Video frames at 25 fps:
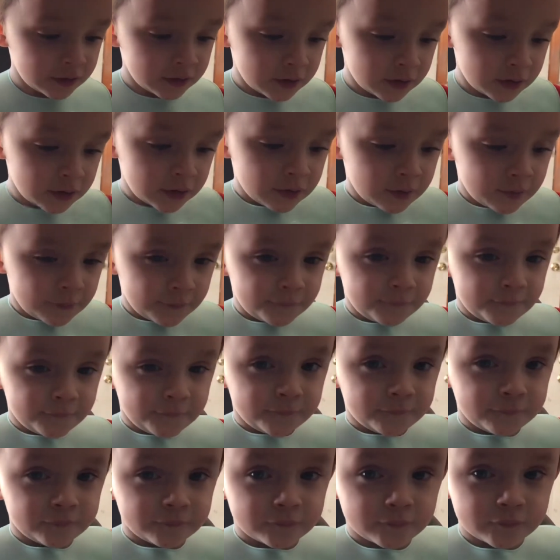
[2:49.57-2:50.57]
I didn't go to
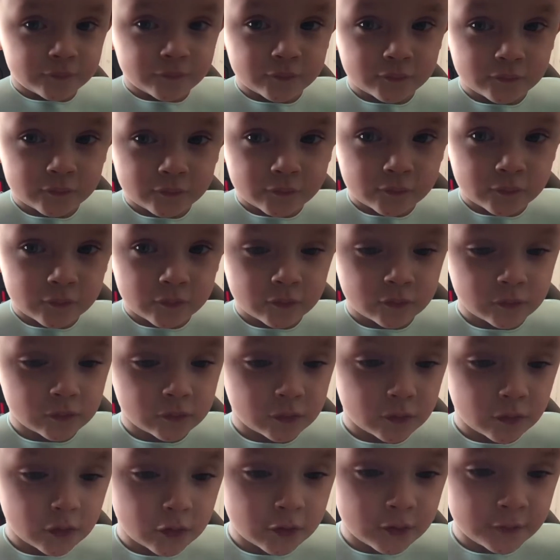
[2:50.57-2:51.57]
Panera.
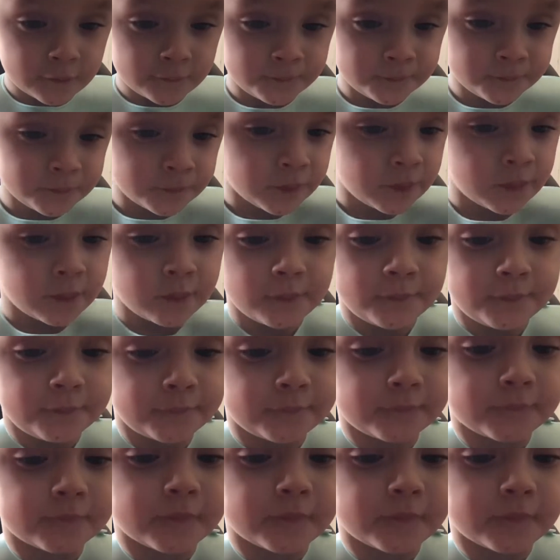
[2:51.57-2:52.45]
But I did go to